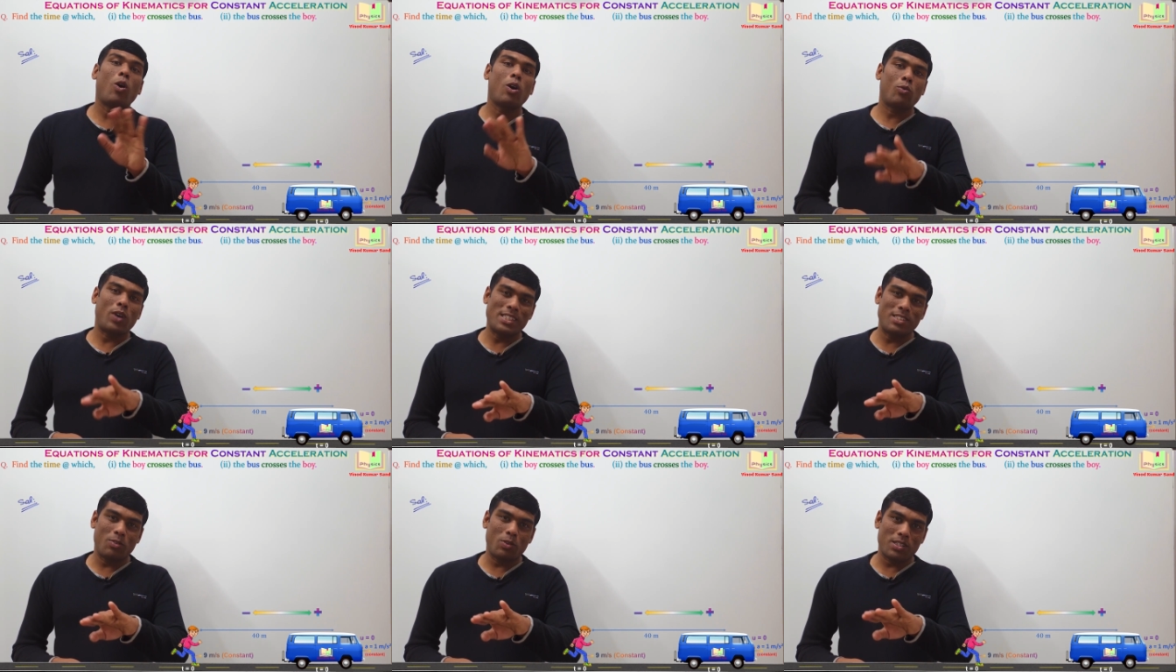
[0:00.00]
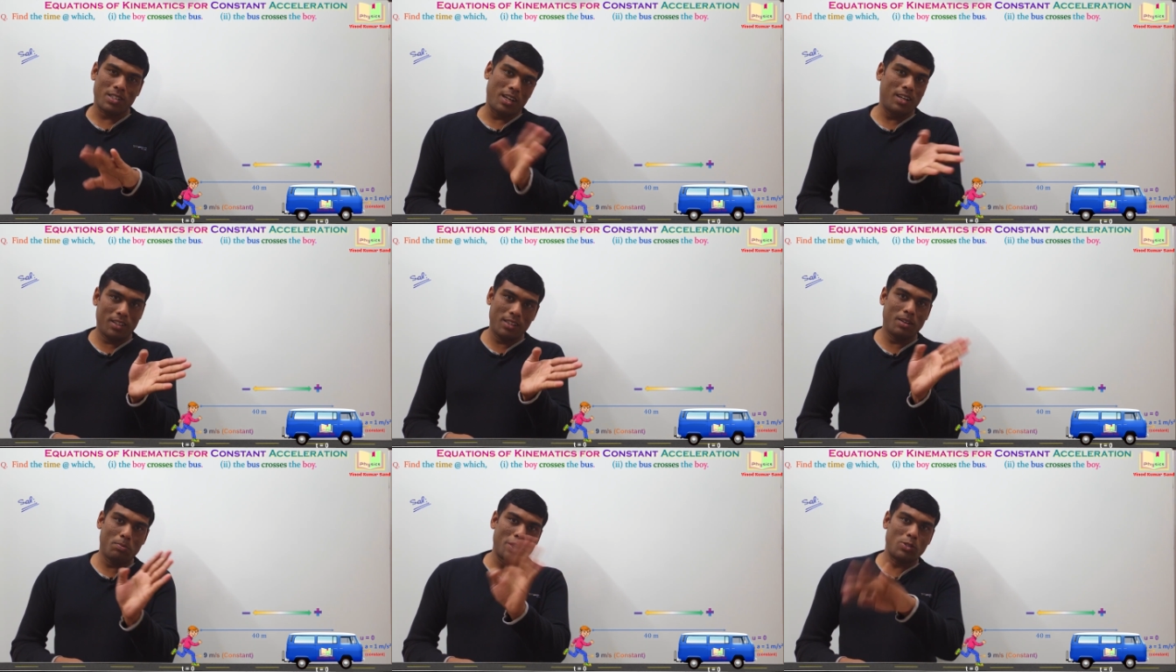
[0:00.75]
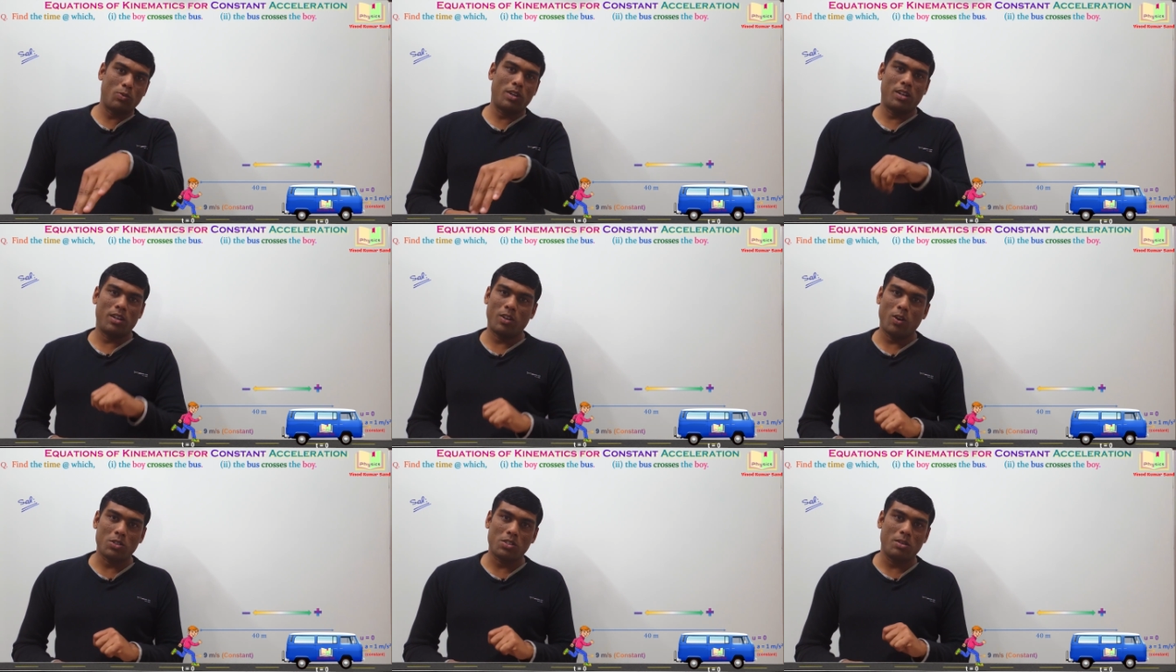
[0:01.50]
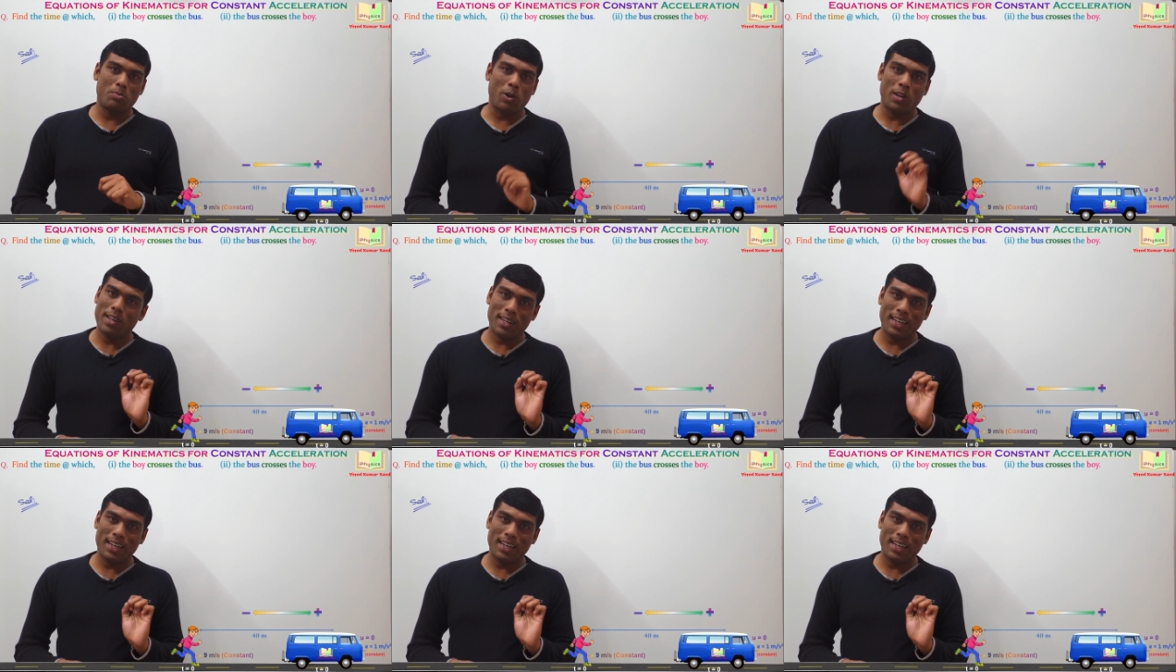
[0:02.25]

or vice versa. The bus will cross the boy.